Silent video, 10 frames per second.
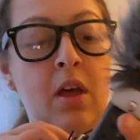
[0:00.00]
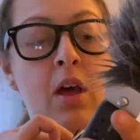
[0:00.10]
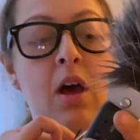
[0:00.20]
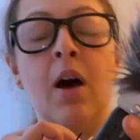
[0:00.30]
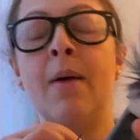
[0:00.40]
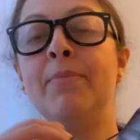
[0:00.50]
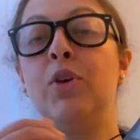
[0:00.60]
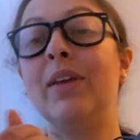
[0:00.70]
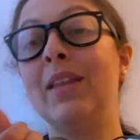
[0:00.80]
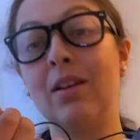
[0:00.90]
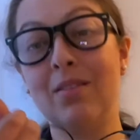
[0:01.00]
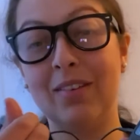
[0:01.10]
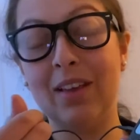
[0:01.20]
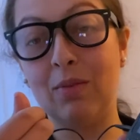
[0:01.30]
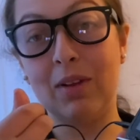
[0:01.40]
You can hear the
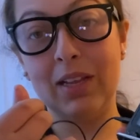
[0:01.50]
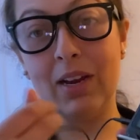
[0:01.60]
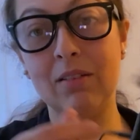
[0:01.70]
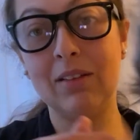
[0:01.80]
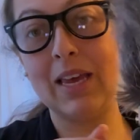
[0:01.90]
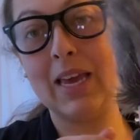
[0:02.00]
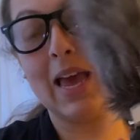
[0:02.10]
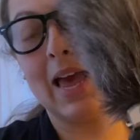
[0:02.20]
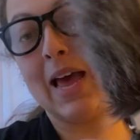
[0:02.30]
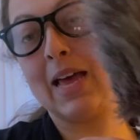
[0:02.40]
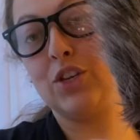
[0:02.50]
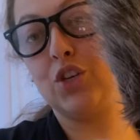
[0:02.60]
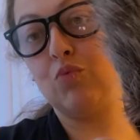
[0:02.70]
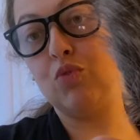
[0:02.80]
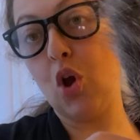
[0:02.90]
sound clearly, and
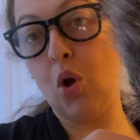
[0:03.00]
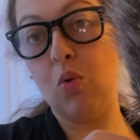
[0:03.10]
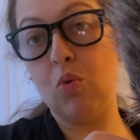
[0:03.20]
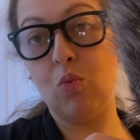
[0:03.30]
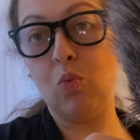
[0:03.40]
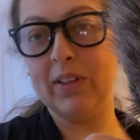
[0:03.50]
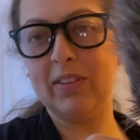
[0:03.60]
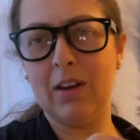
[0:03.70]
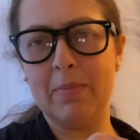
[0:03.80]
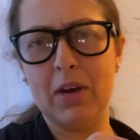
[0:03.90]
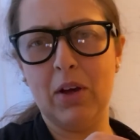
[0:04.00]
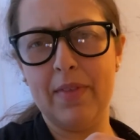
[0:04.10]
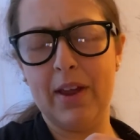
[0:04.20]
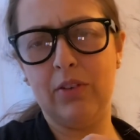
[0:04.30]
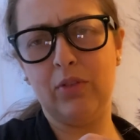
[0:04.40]
you know what's going to be on
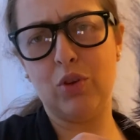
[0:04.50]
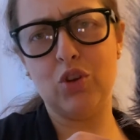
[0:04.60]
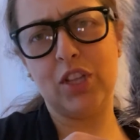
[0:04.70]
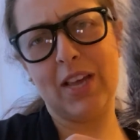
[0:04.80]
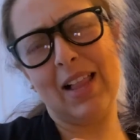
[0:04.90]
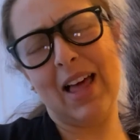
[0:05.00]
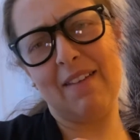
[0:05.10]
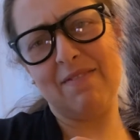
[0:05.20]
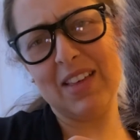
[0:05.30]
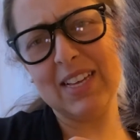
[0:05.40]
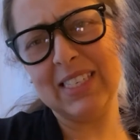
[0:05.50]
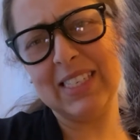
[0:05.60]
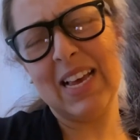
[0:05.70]
there. So usually I'll have this.